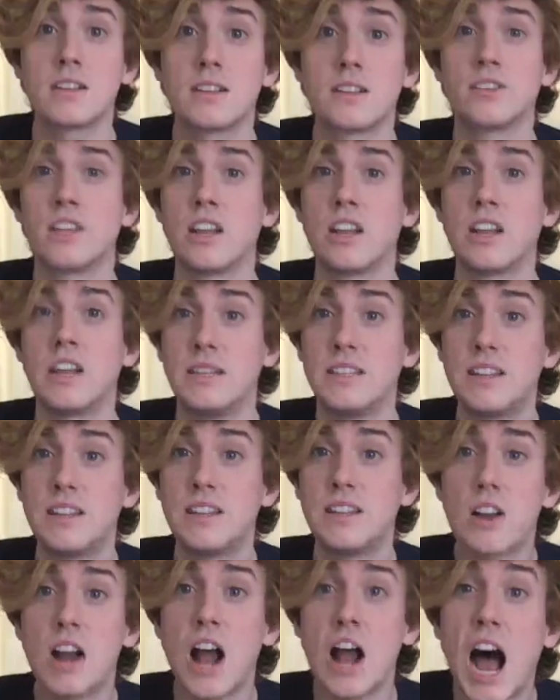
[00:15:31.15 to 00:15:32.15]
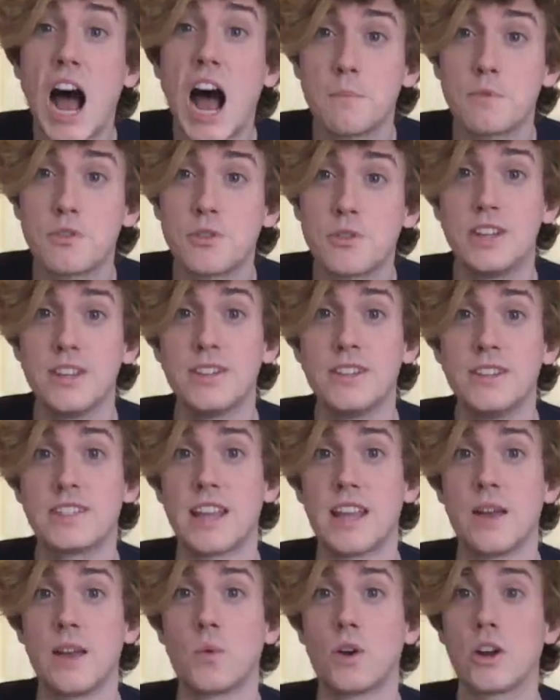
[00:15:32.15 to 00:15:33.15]
There's going to be different options,
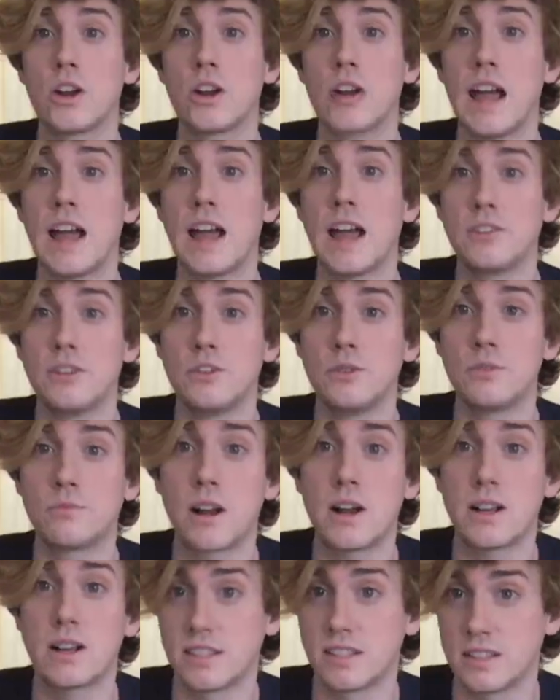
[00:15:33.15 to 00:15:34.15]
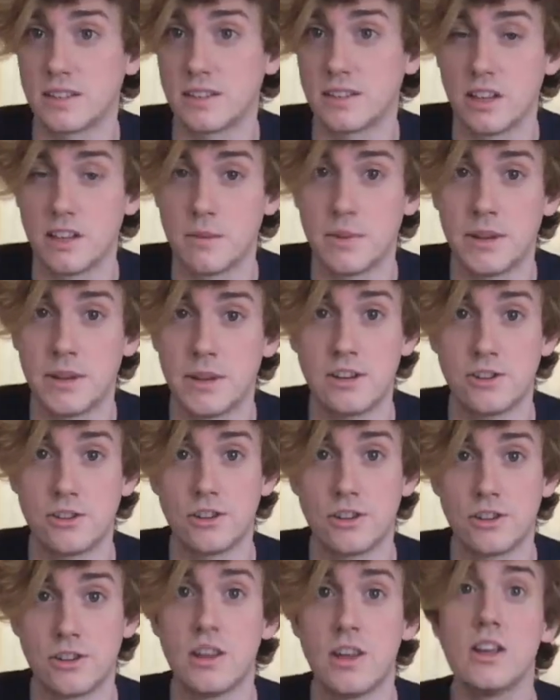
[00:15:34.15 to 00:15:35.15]
and we're going to have to use process of elimination.